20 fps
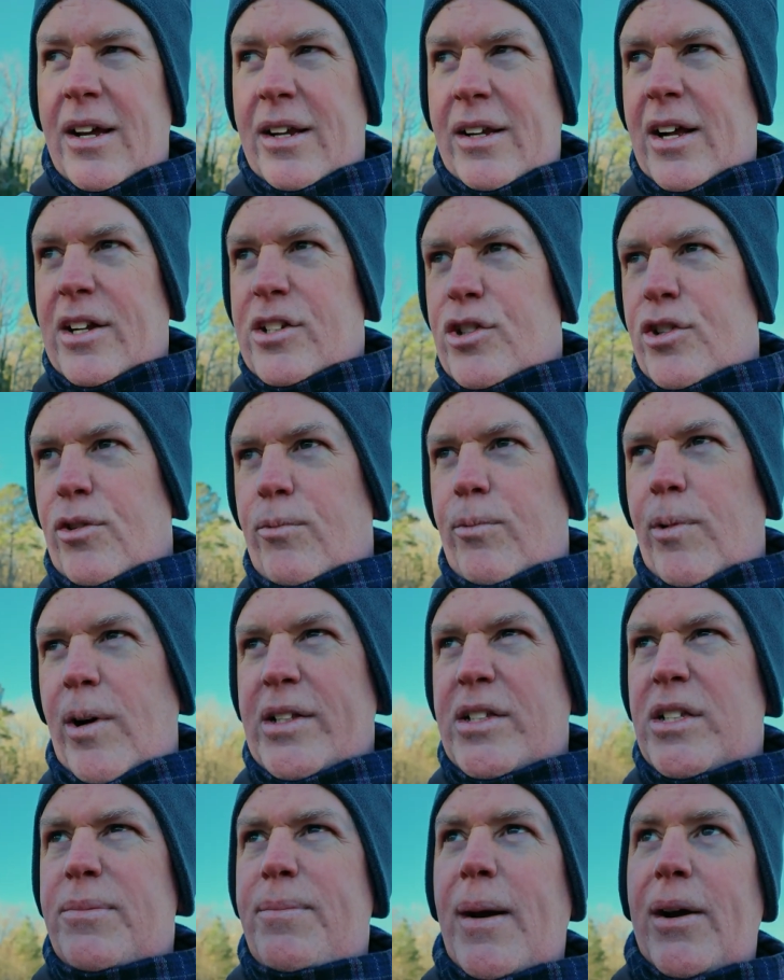Not sure
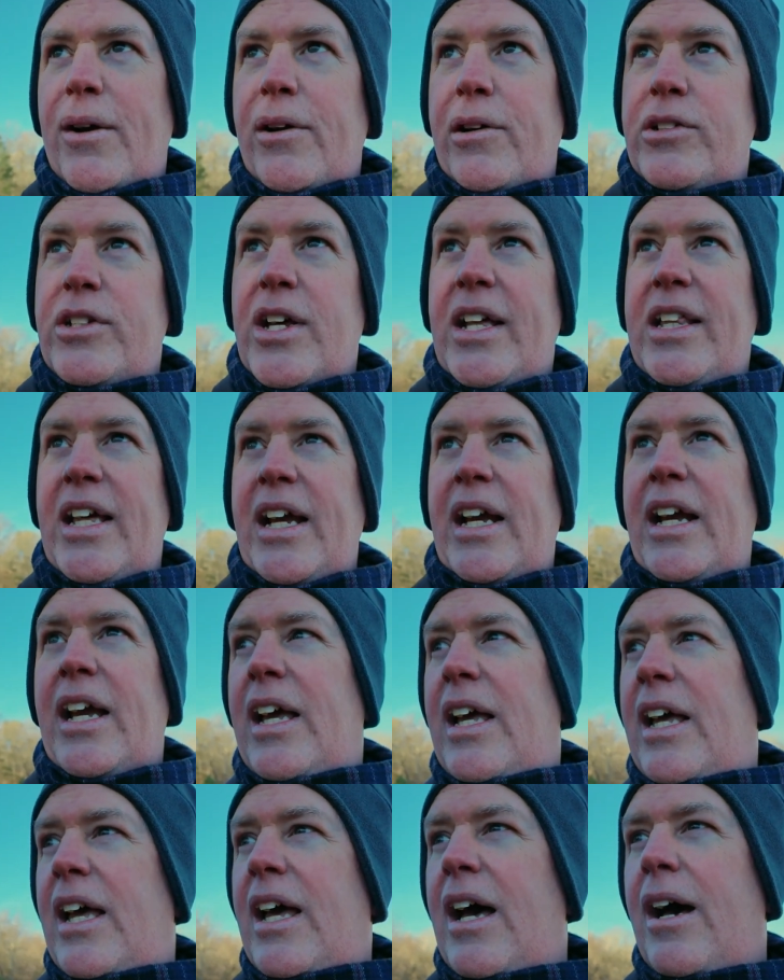what, sparrows, I think.
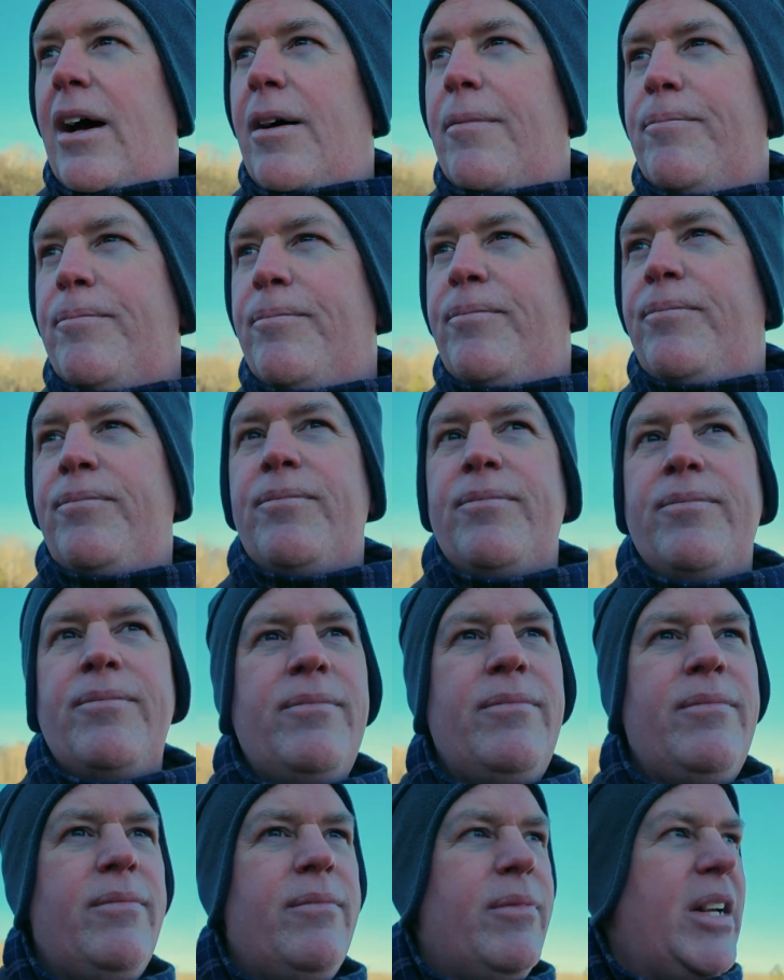
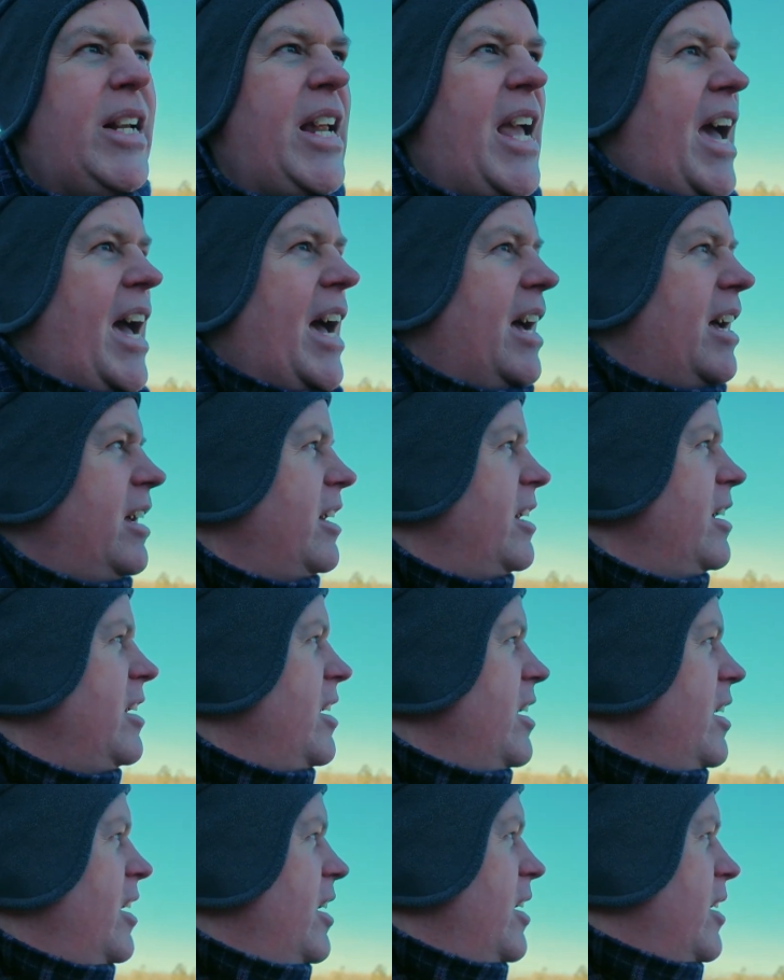But yeah,
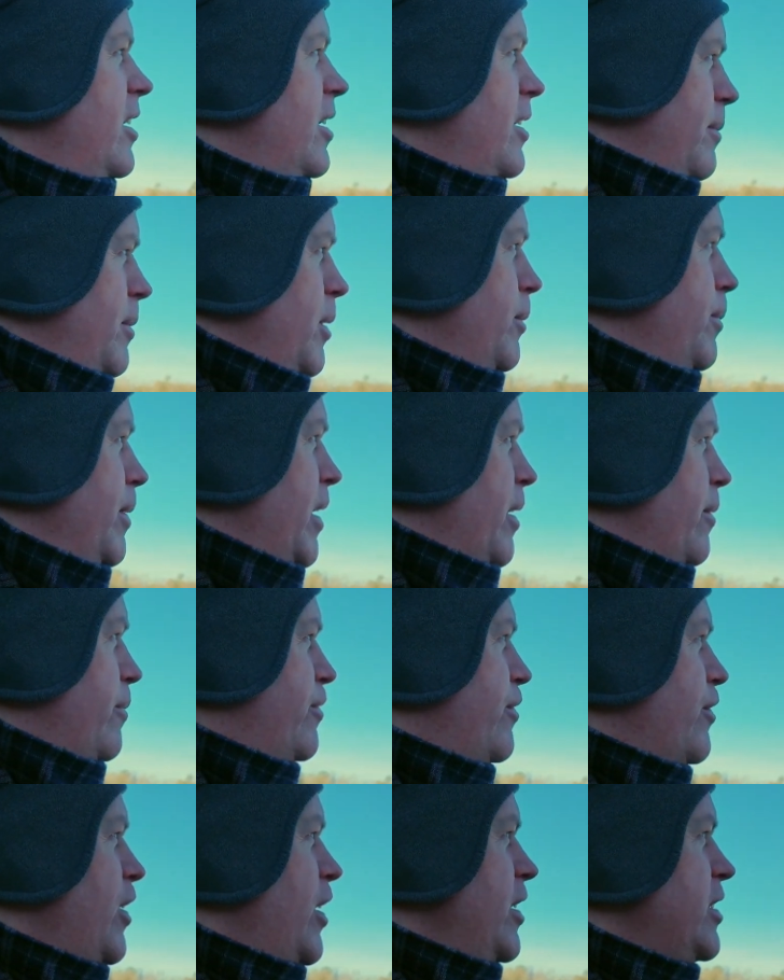hoping up
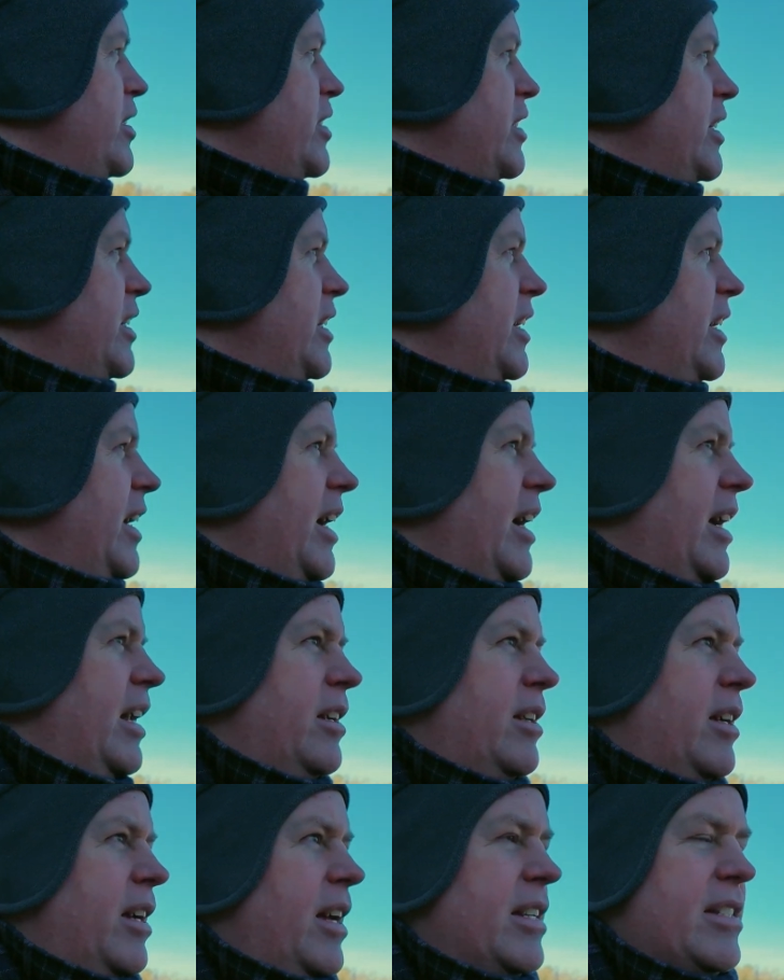front,
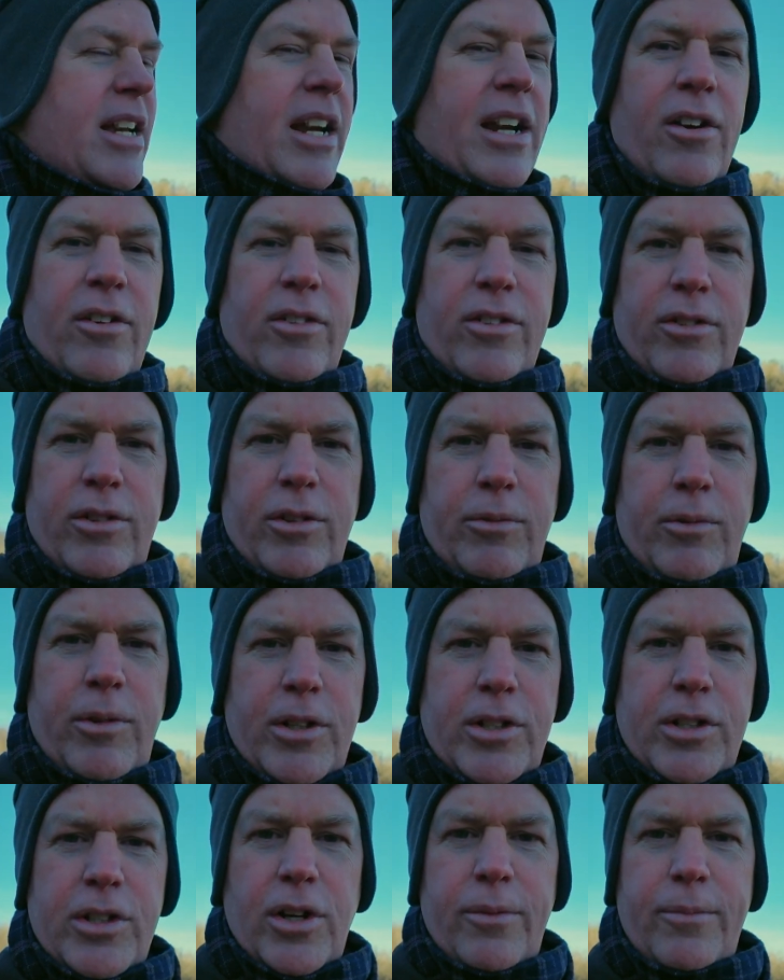and as I go through the
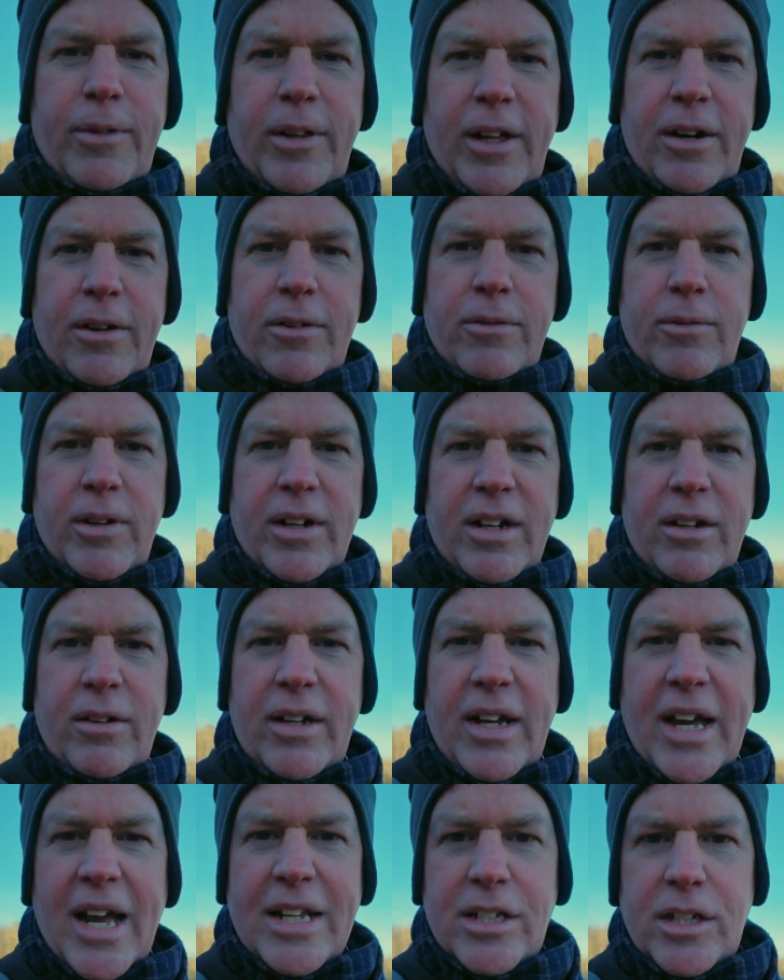woods, hopefully we'll
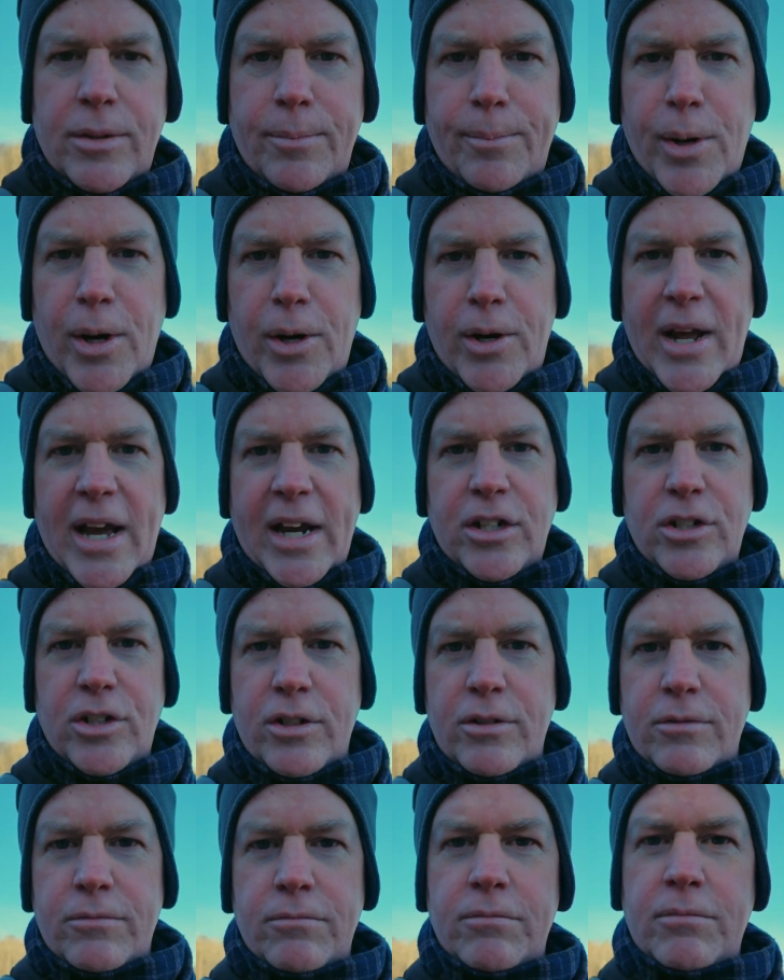catch some bird
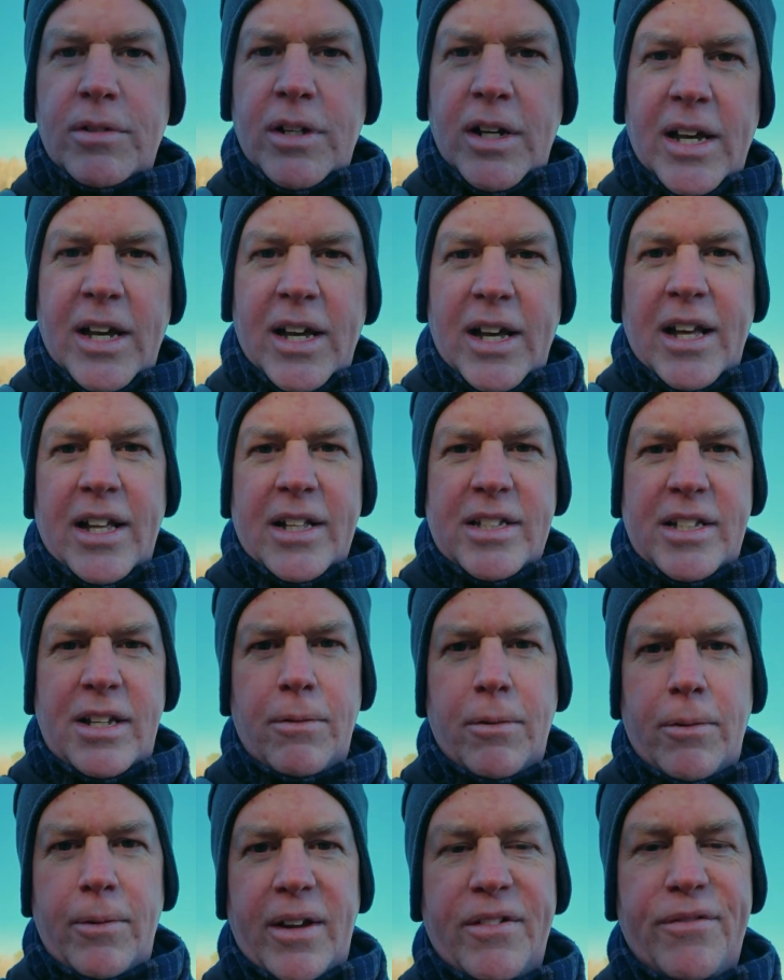action. See
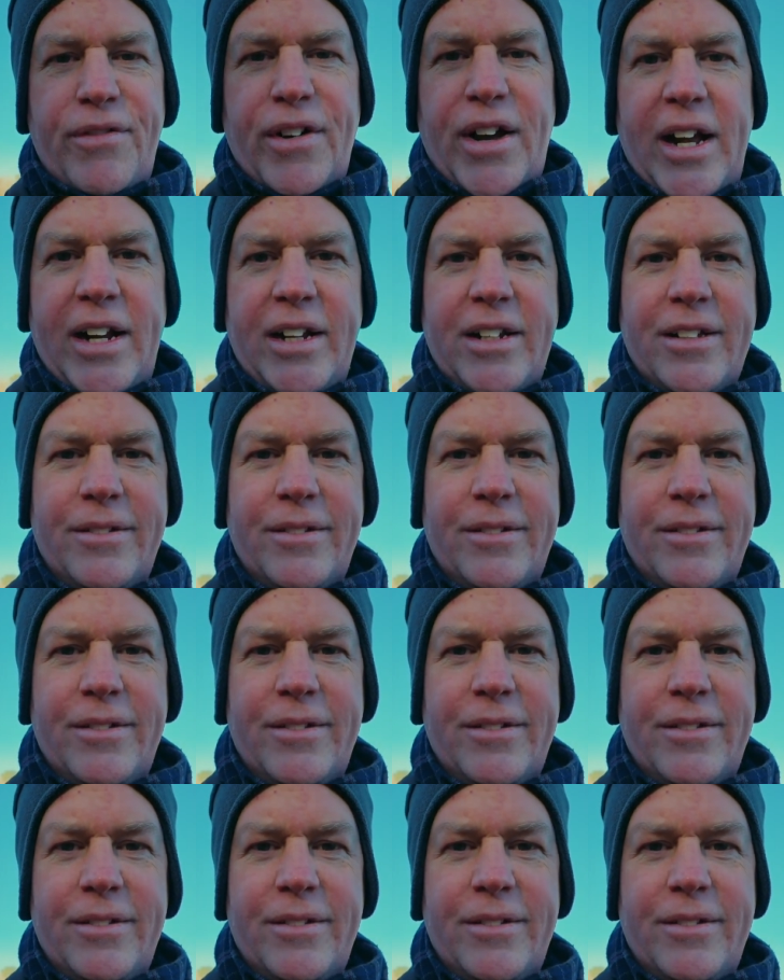what we can find.